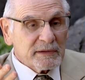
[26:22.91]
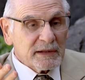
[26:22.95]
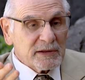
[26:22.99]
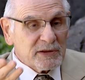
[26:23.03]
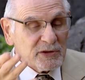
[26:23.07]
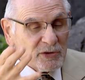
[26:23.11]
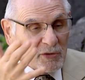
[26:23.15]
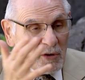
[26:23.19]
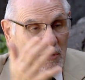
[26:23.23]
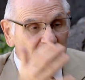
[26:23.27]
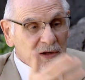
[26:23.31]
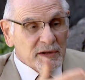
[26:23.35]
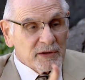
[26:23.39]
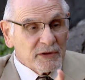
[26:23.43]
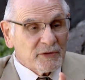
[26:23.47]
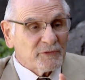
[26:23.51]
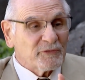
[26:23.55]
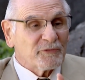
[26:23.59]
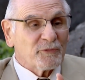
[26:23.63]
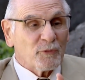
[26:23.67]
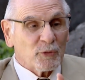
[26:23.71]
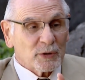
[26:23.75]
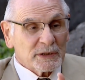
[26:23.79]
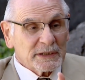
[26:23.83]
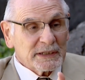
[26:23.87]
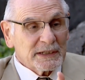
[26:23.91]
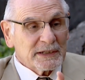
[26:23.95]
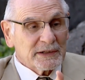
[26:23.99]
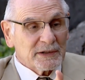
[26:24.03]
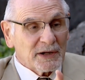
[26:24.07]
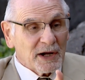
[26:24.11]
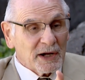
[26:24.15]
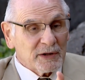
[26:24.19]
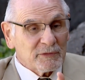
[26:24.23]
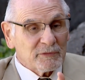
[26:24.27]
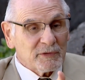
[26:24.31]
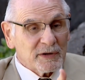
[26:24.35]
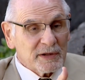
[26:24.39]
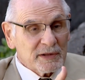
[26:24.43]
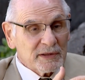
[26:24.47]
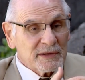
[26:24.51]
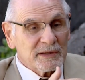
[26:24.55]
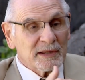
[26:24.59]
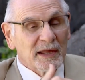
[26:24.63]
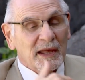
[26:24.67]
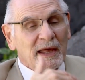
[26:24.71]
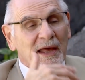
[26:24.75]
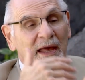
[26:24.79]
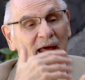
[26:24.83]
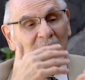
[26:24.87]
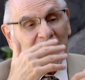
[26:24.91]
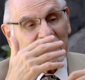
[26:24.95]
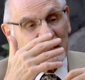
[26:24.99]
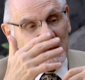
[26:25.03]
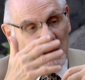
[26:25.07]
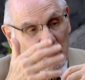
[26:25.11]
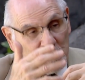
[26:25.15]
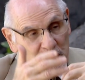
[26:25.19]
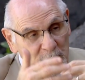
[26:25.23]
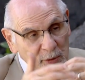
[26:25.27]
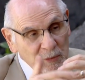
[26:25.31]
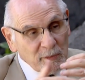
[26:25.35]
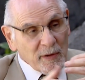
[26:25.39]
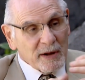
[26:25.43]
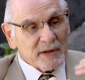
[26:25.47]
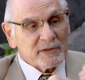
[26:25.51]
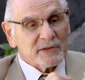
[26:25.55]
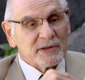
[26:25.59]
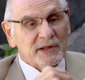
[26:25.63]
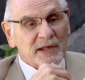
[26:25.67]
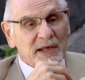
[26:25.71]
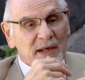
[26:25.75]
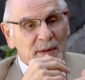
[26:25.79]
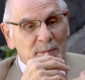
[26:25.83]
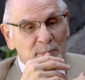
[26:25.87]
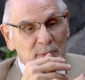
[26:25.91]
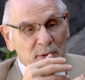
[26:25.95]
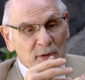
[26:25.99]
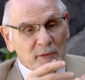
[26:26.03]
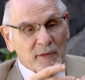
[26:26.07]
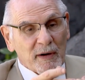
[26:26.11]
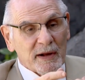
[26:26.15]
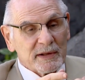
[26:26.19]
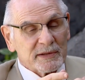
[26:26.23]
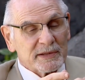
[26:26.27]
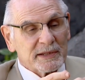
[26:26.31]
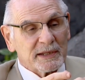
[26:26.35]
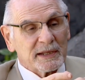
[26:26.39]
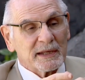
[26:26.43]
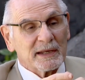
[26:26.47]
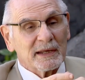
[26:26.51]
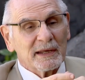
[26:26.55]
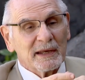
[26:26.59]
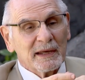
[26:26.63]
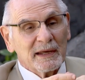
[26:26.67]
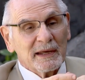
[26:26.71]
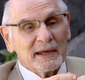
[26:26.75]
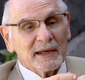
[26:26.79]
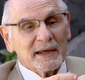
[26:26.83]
It started in the 1400s and kept progressing and progressing.